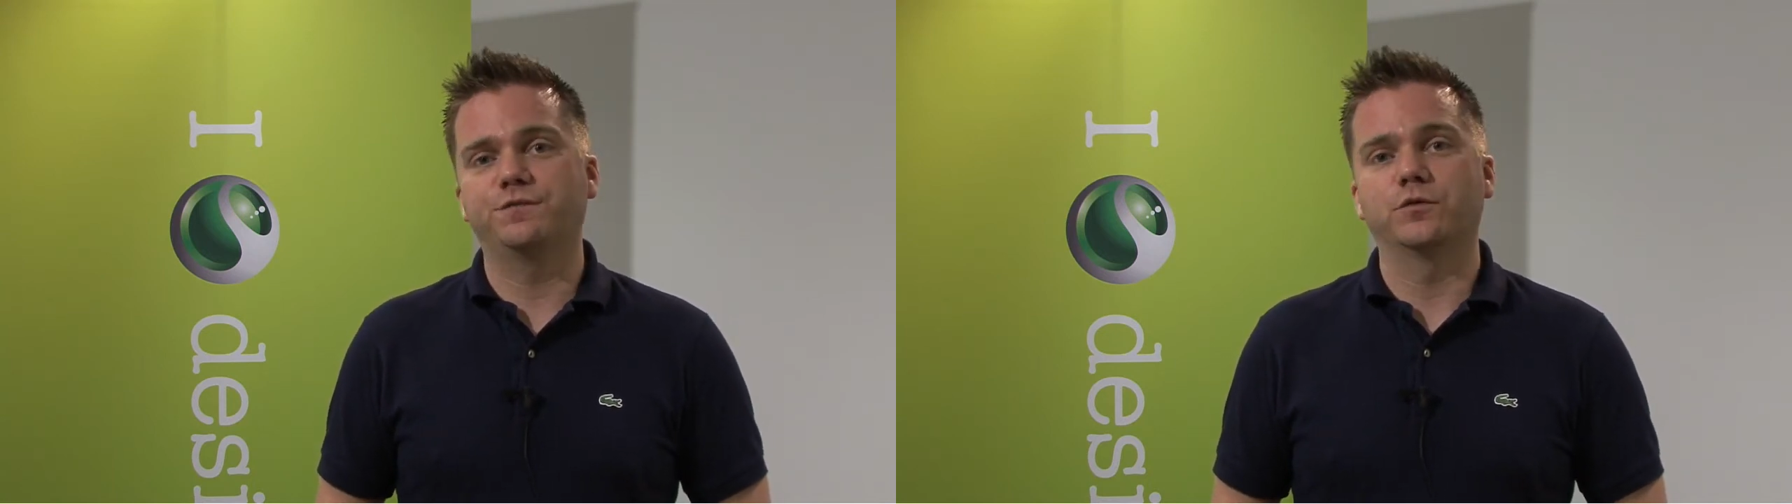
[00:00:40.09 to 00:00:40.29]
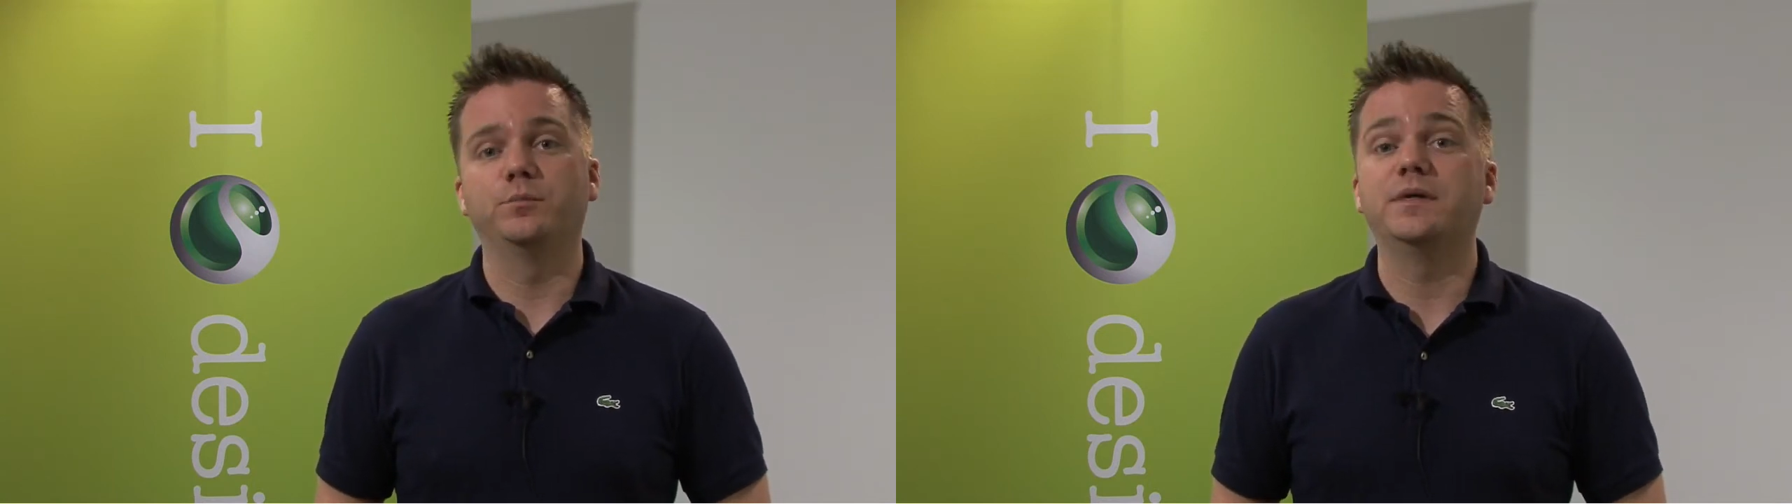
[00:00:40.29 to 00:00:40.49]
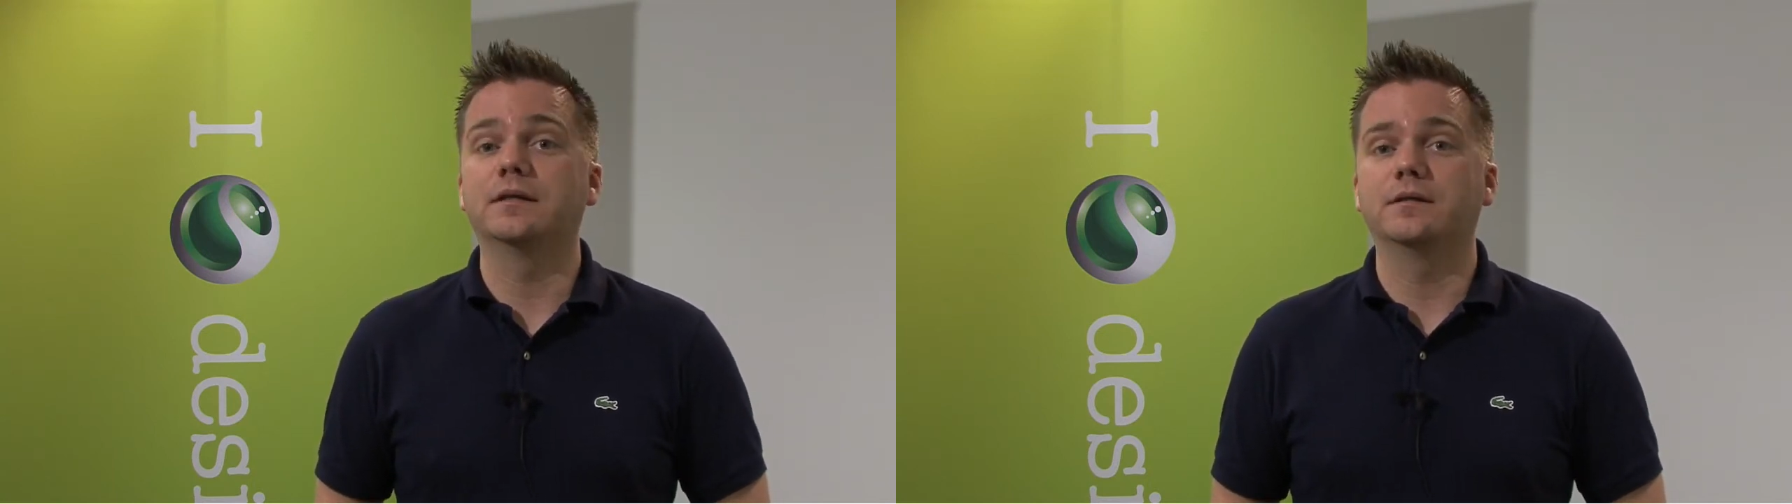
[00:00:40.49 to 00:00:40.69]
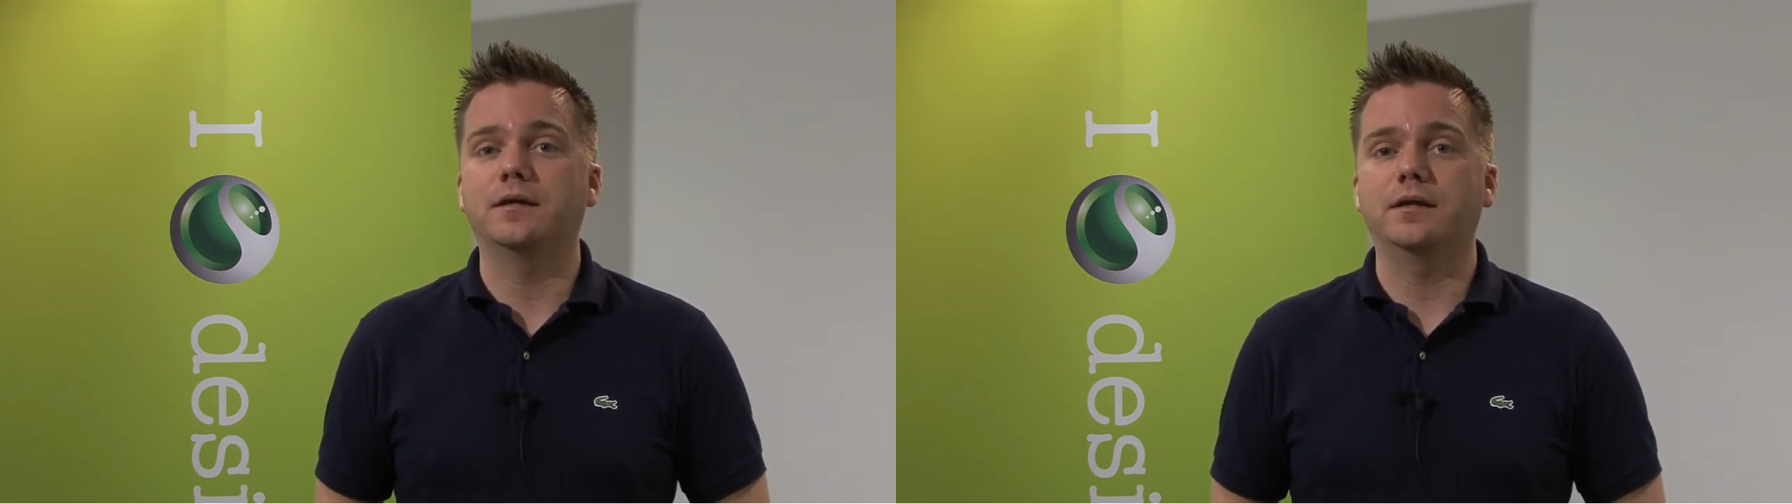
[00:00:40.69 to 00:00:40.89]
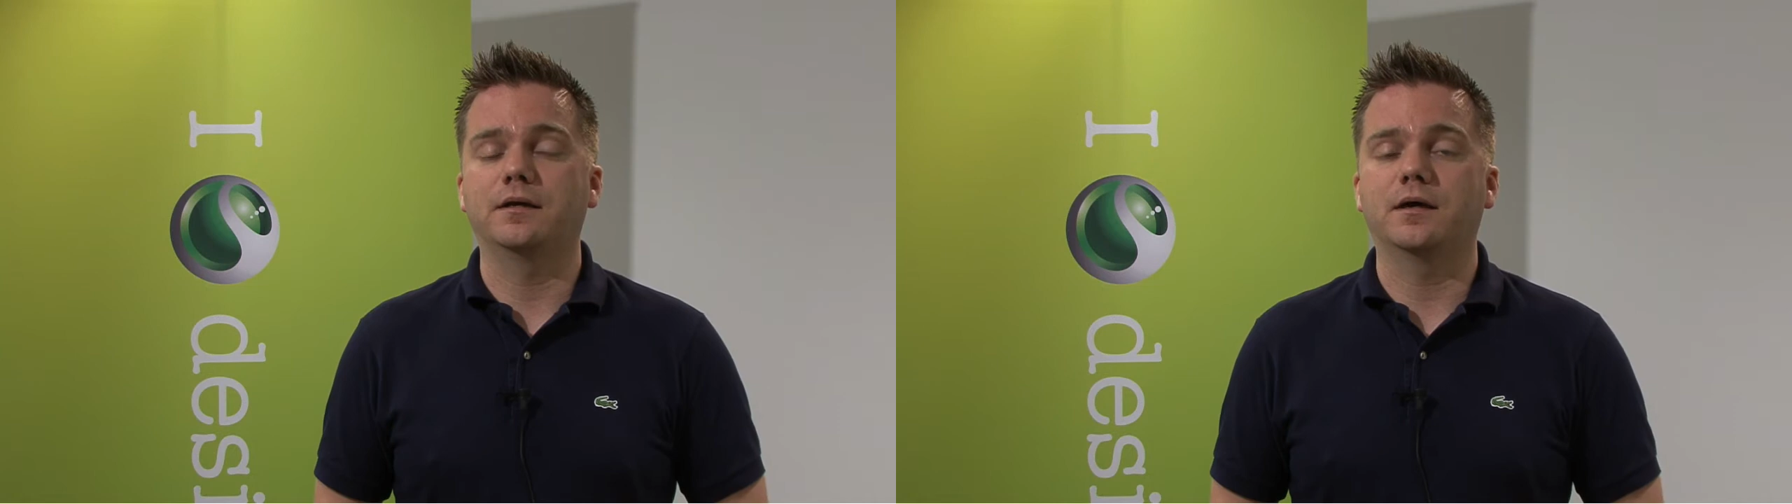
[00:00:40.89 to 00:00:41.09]
for
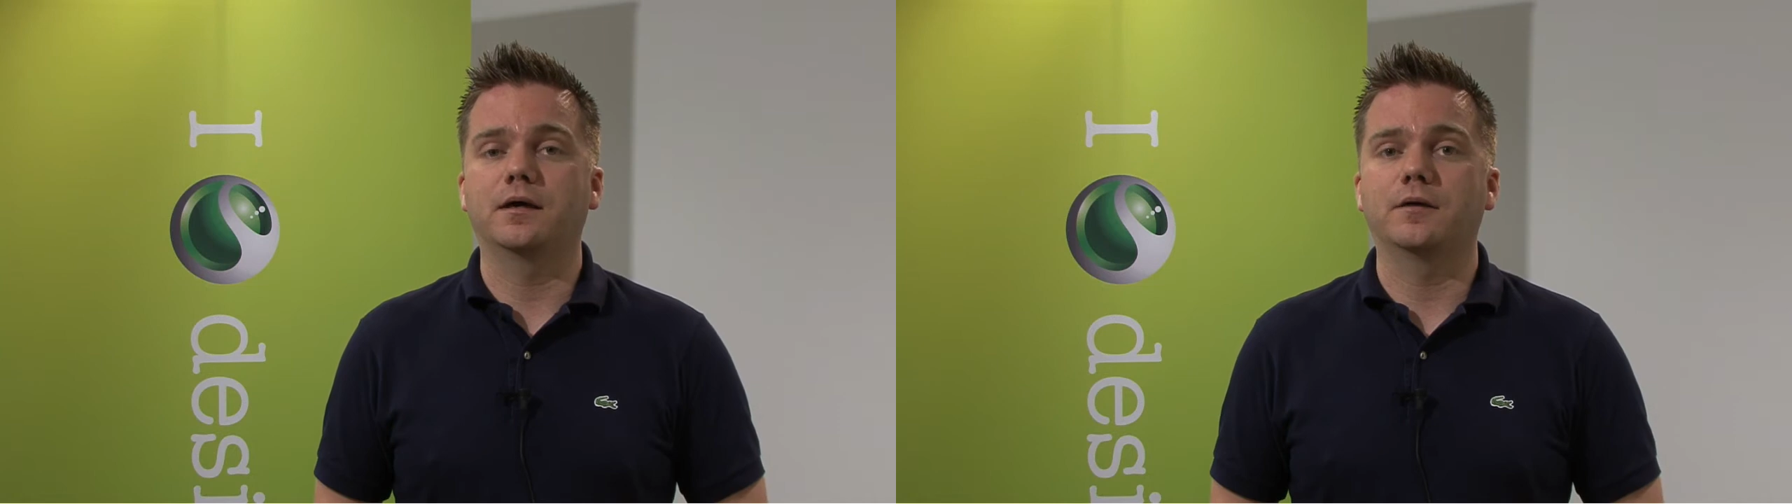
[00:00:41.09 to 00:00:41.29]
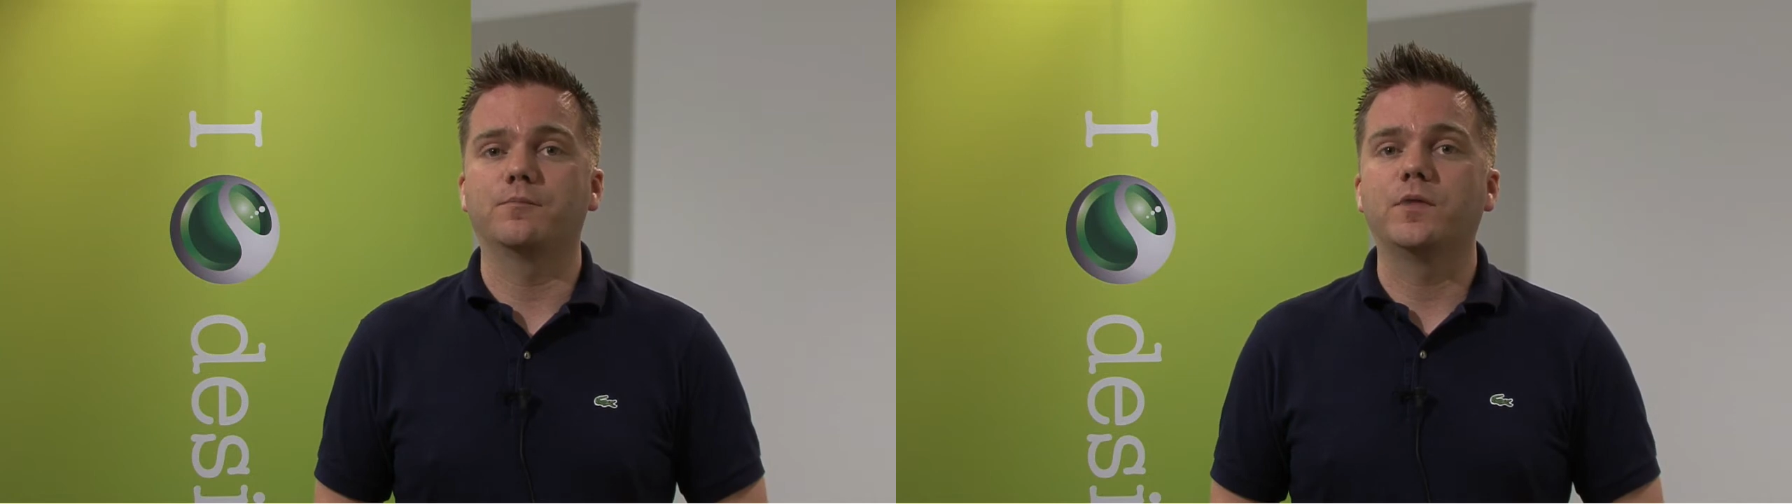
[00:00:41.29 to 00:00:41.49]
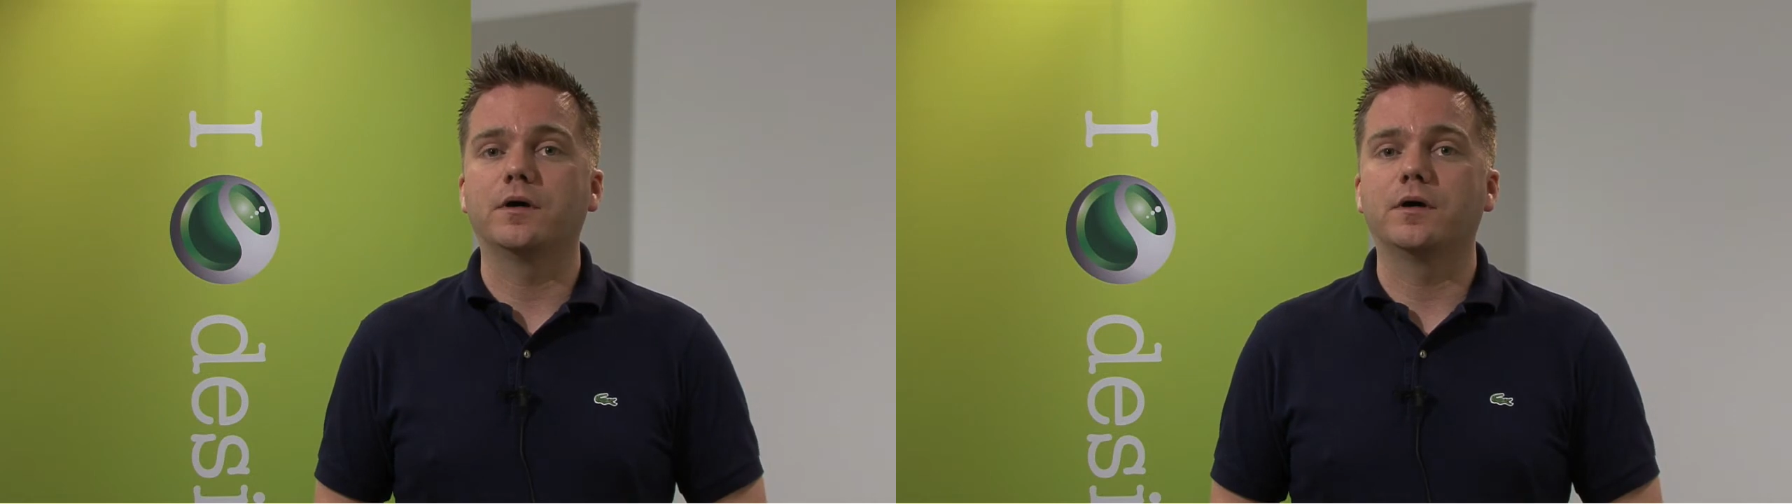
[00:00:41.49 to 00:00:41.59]
building um,